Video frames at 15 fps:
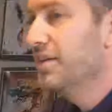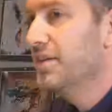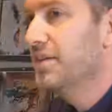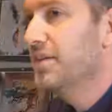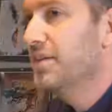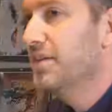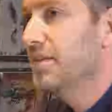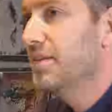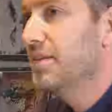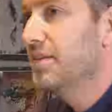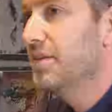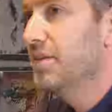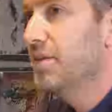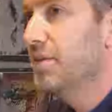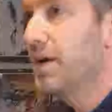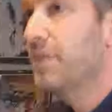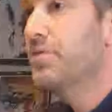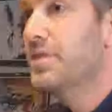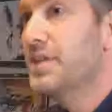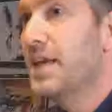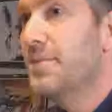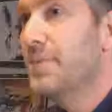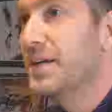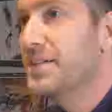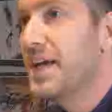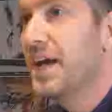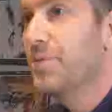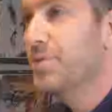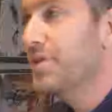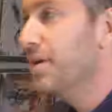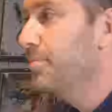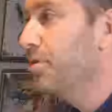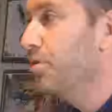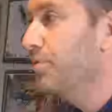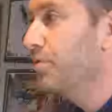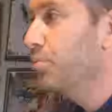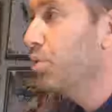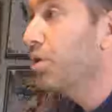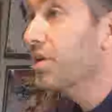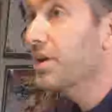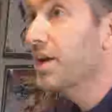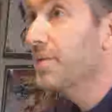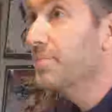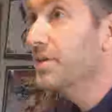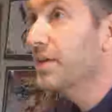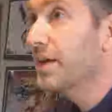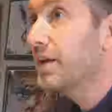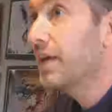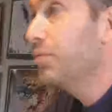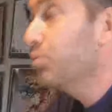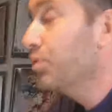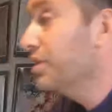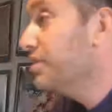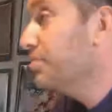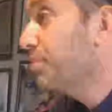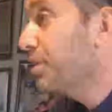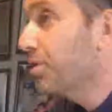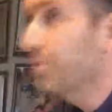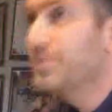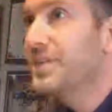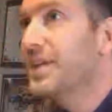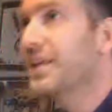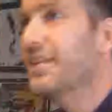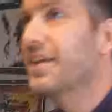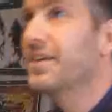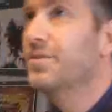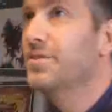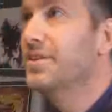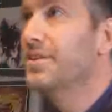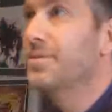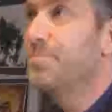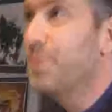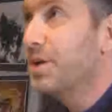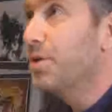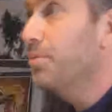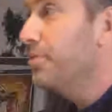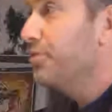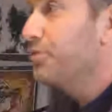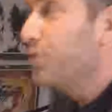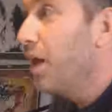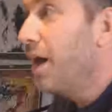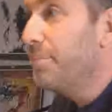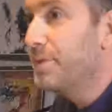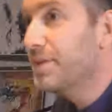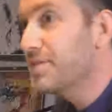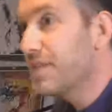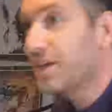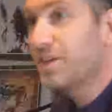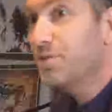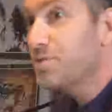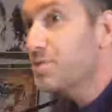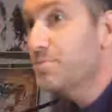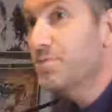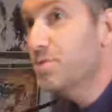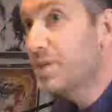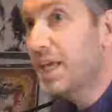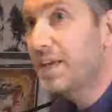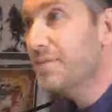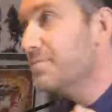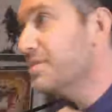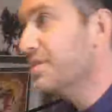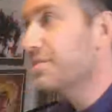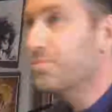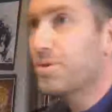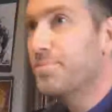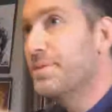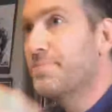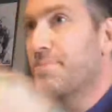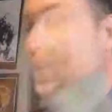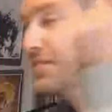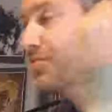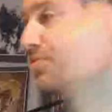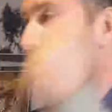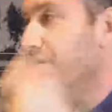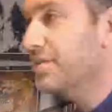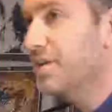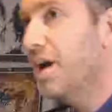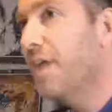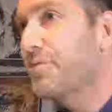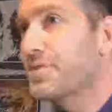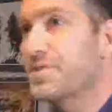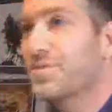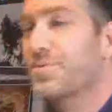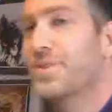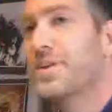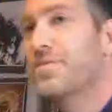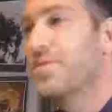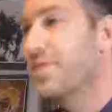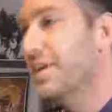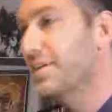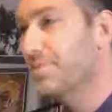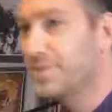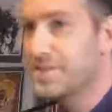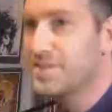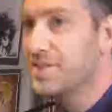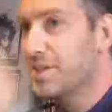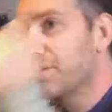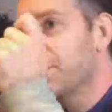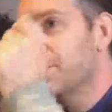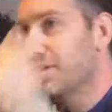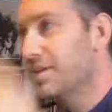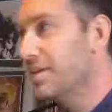you know, every day my dad would come home from work and I'd be like, hey, what did you bring home today? Like when you bring home a floppy, it's like, here's some new games that were being passed around at the office or whatever, right? And we'd stick those